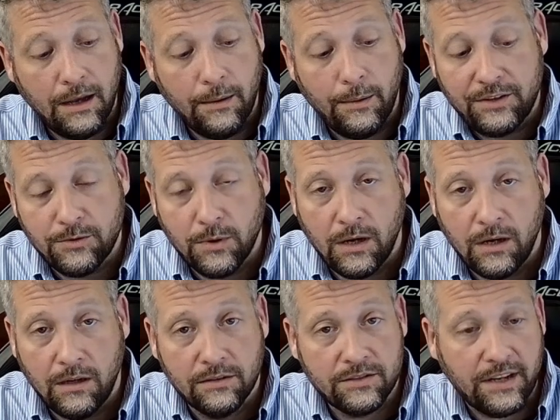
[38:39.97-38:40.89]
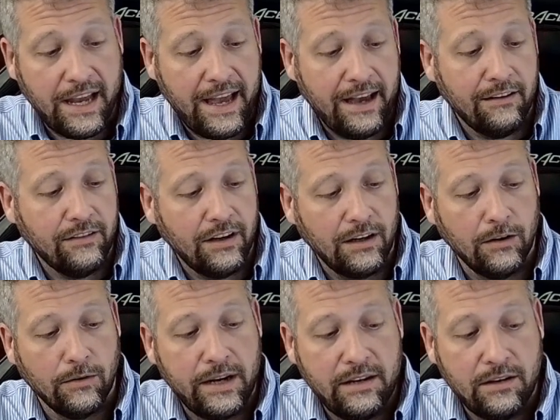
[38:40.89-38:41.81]
I want you all to have a
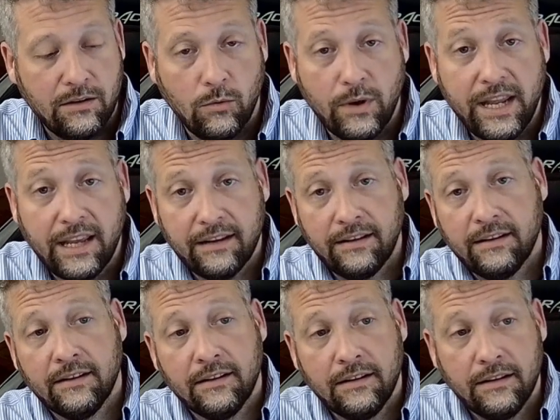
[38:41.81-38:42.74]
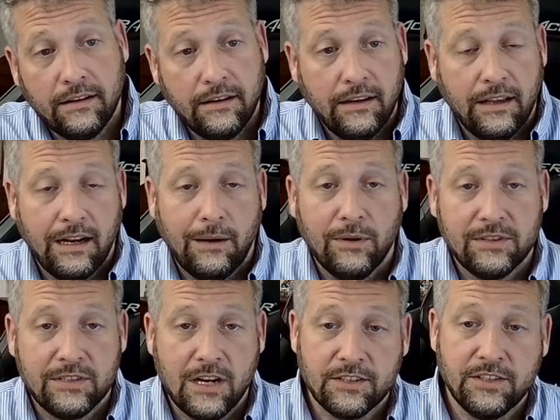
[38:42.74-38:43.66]
great week. I
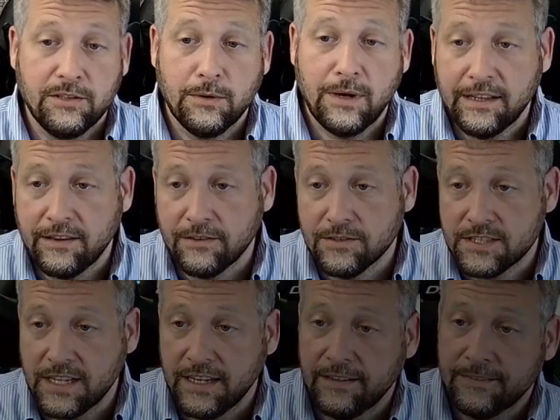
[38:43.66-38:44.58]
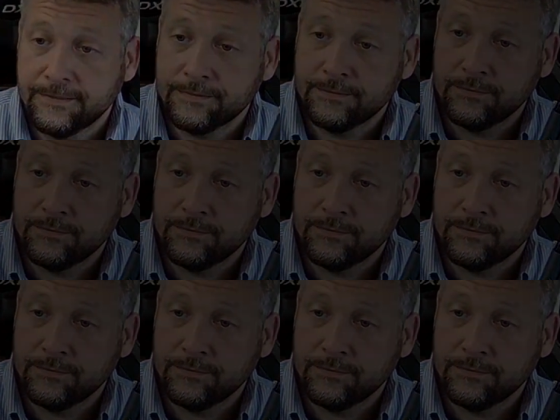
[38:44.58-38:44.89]
will talk to you on Thursday.